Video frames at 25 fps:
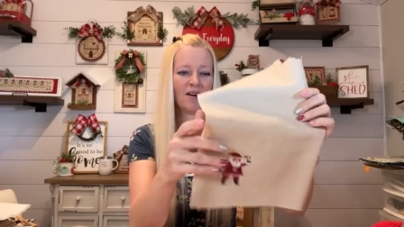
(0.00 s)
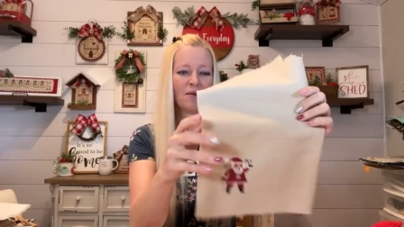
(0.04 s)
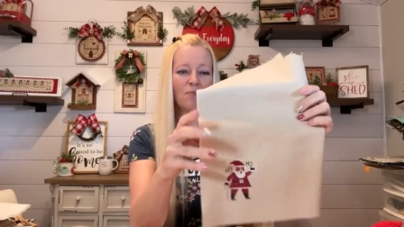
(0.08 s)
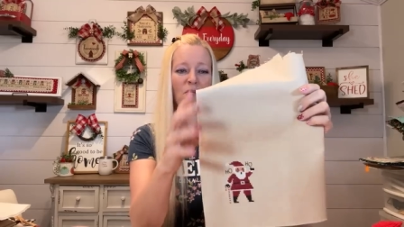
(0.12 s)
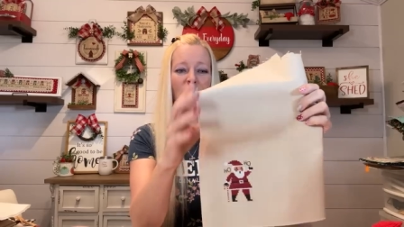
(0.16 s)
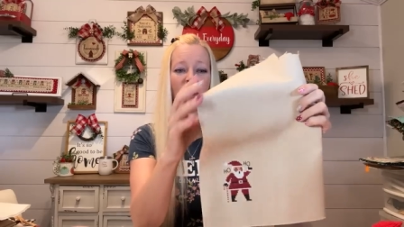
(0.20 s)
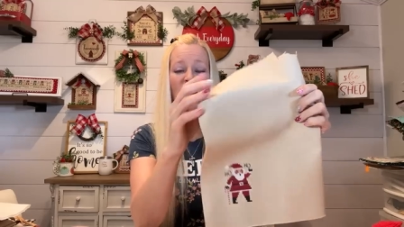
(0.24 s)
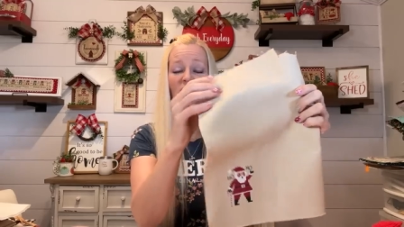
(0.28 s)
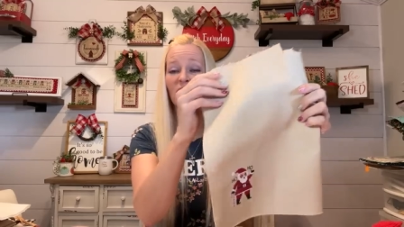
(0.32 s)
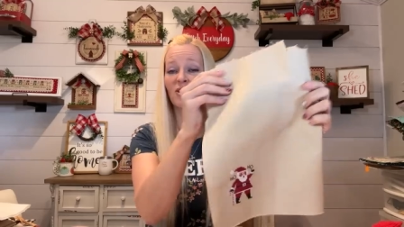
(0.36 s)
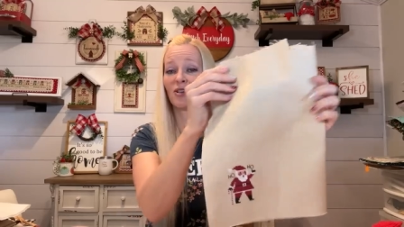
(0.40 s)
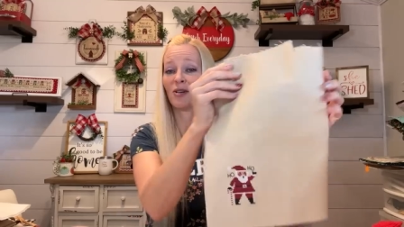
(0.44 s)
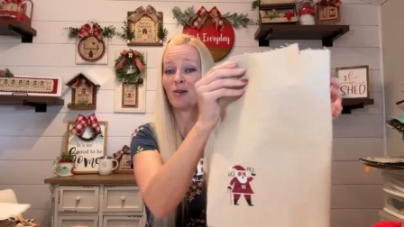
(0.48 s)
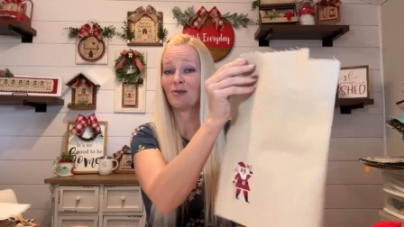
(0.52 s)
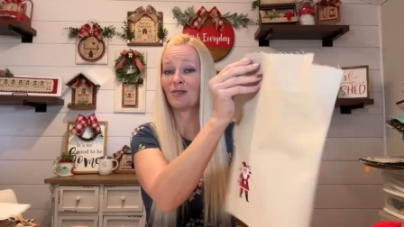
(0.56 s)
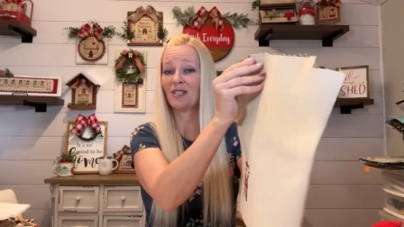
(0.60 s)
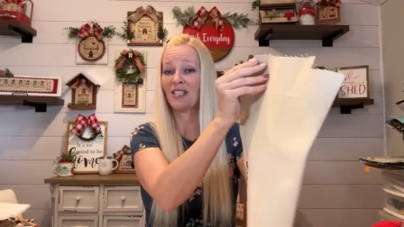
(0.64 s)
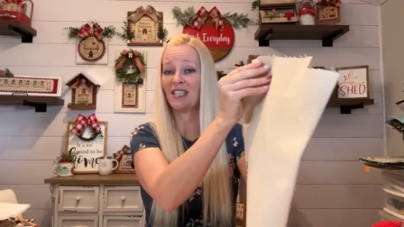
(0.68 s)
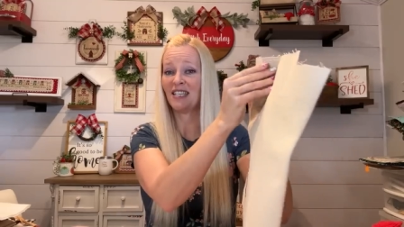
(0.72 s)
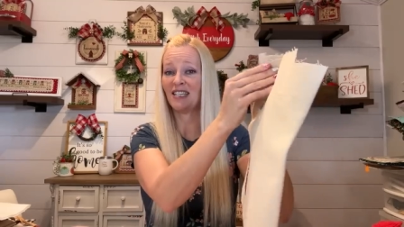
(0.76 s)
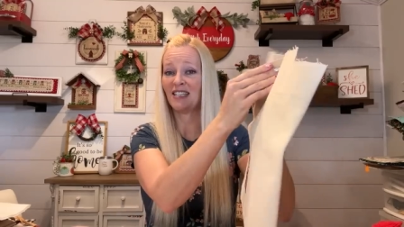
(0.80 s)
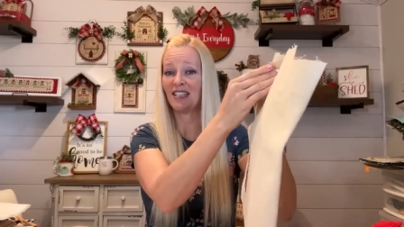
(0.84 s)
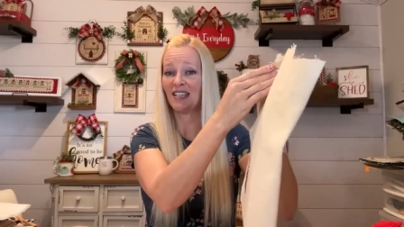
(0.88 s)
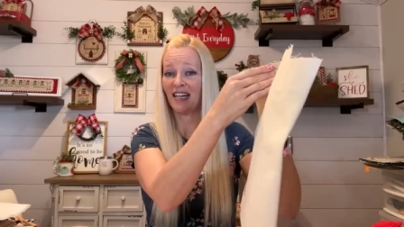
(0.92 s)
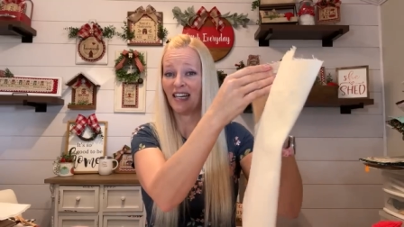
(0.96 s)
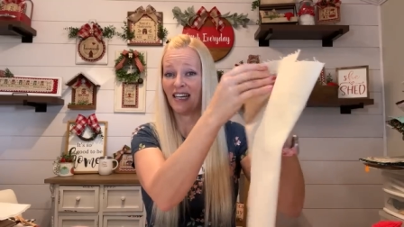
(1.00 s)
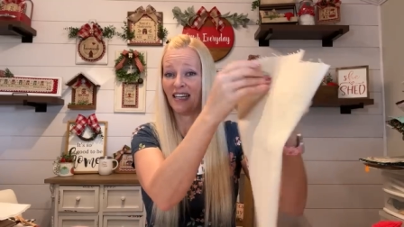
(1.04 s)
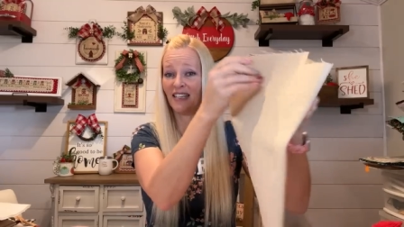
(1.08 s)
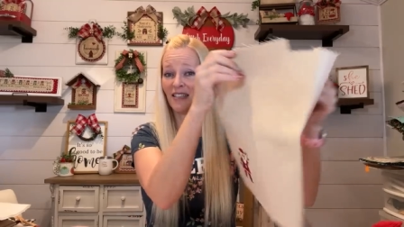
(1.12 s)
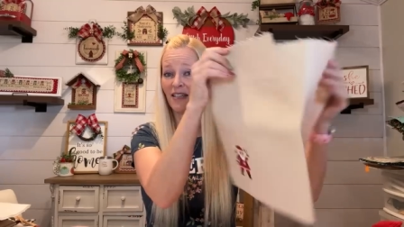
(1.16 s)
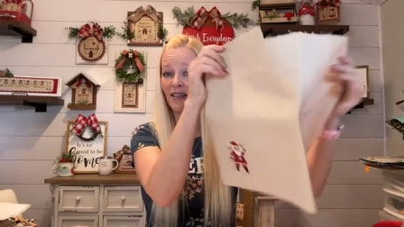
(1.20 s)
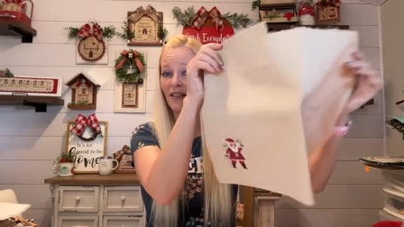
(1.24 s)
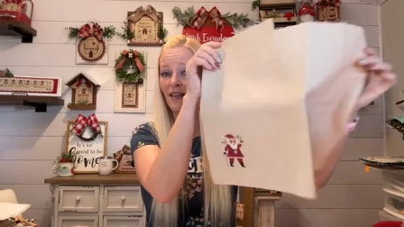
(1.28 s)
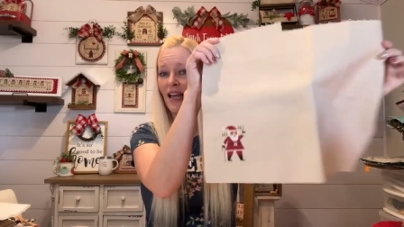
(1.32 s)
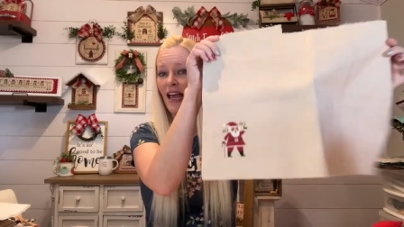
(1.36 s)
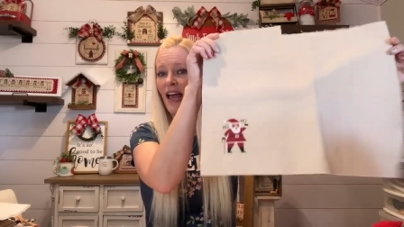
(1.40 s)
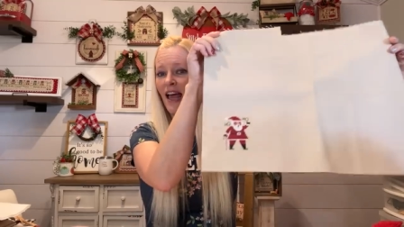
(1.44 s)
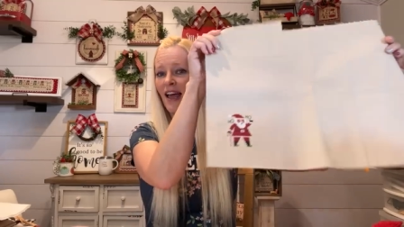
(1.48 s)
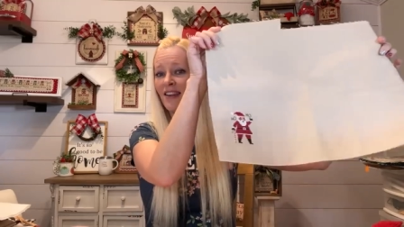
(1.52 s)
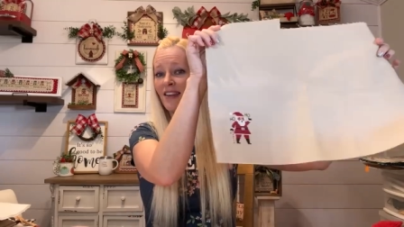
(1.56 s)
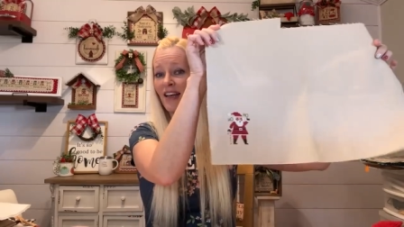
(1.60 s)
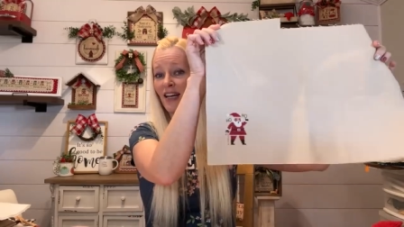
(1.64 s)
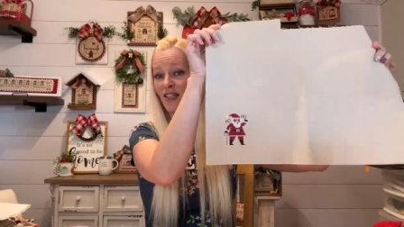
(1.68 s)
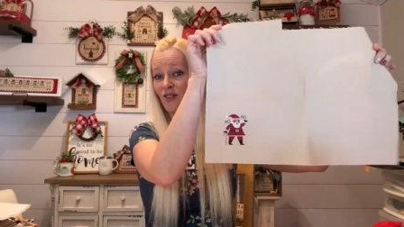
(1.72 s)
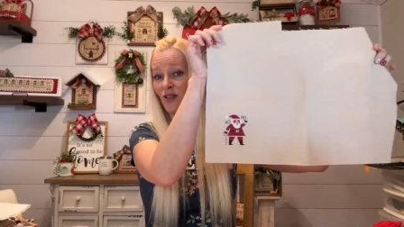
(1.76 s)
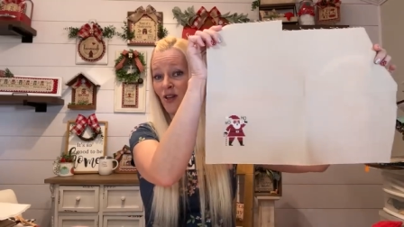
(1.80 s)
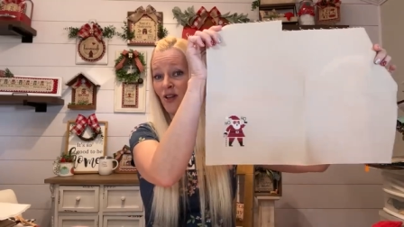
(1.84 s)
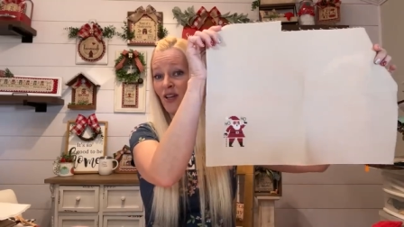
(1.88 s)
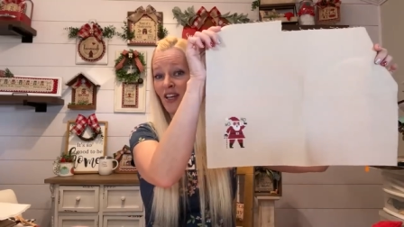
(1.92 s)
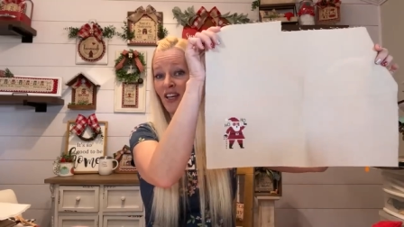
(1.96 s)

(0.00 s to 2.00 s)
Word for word: Monaco tea dyed. That's all